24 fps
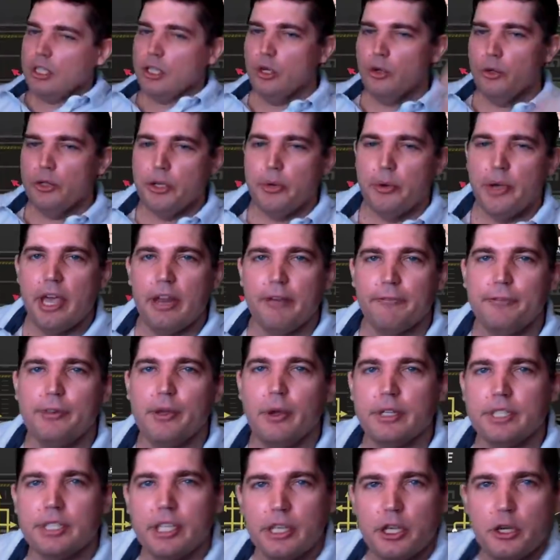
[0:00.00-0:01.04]
You
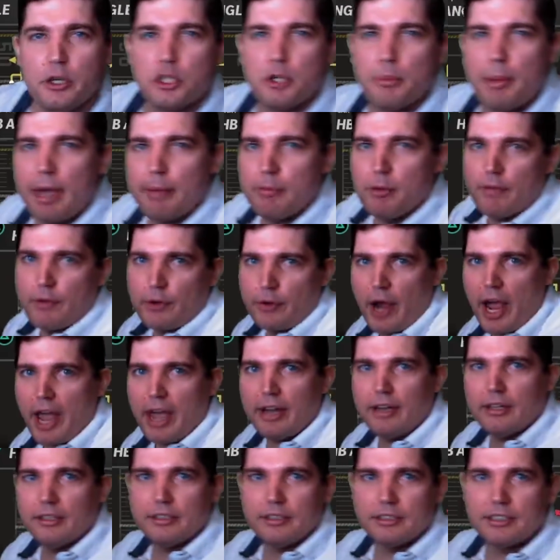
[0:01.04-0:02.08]
influence the user by moving
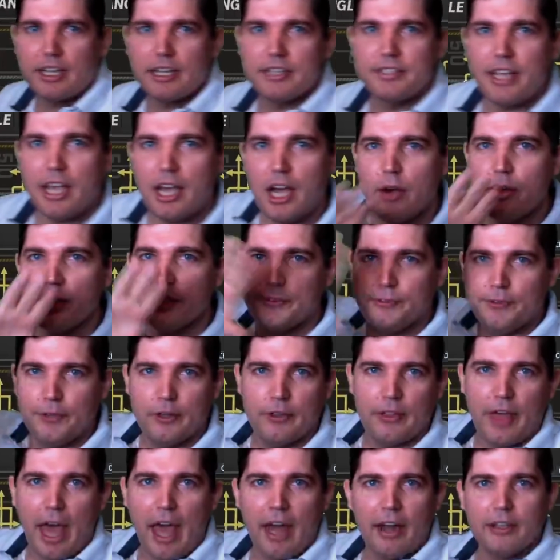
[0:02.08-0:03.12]
right, because they always
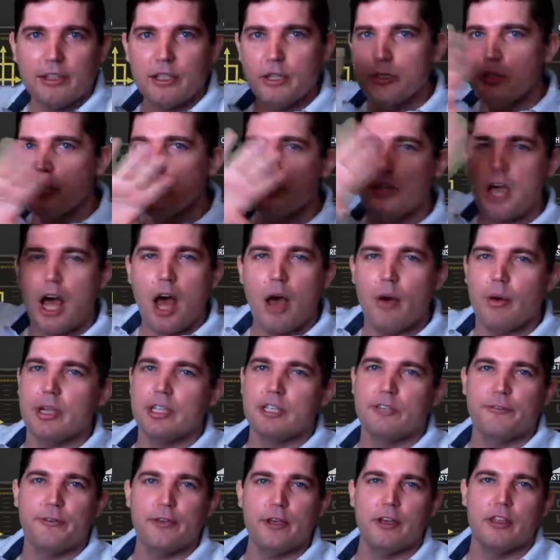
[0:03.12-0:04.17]
feel that. Users
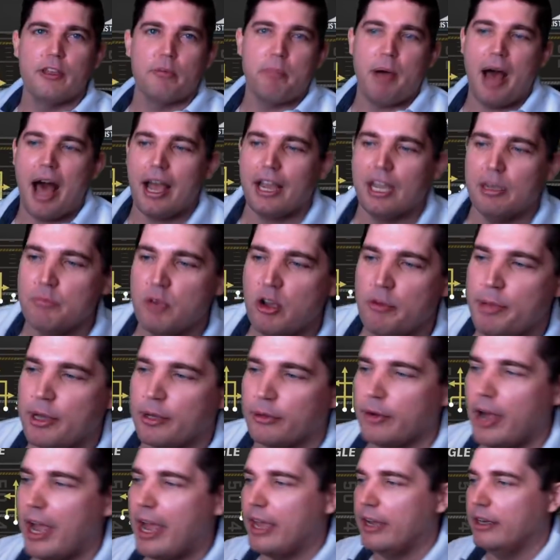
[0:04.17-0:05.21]
always feel the pocket
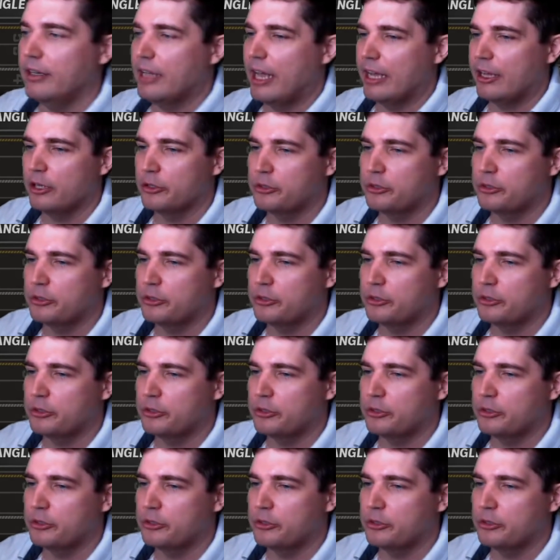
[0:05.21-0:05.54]
movement right, like